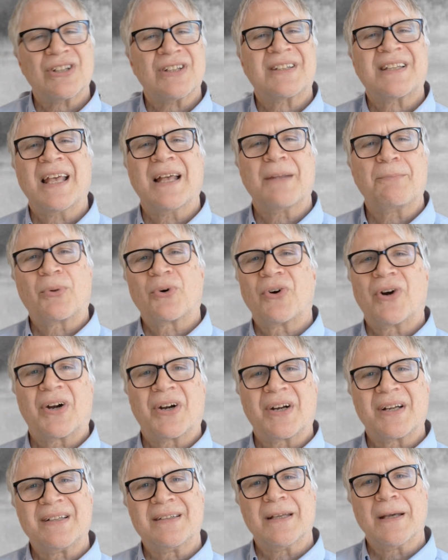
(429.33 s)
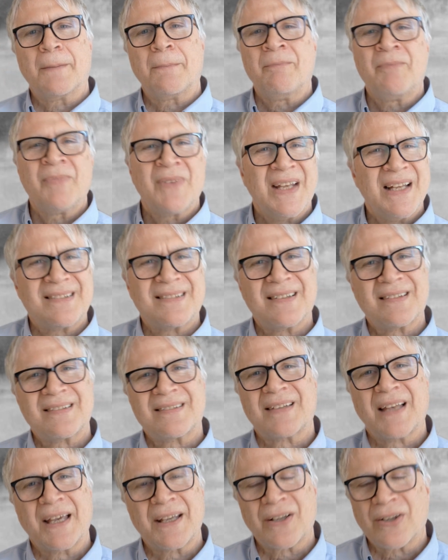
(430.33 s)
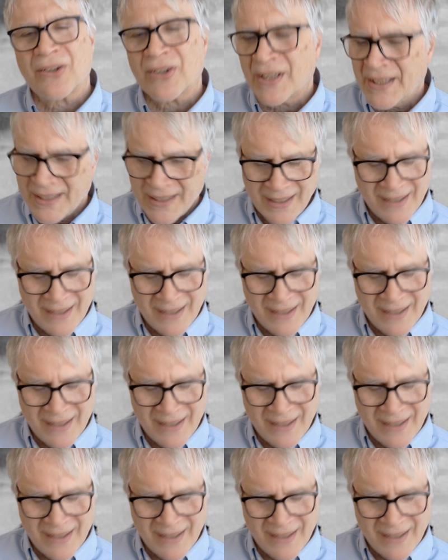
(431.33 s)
a temporary dip. It's a cycle.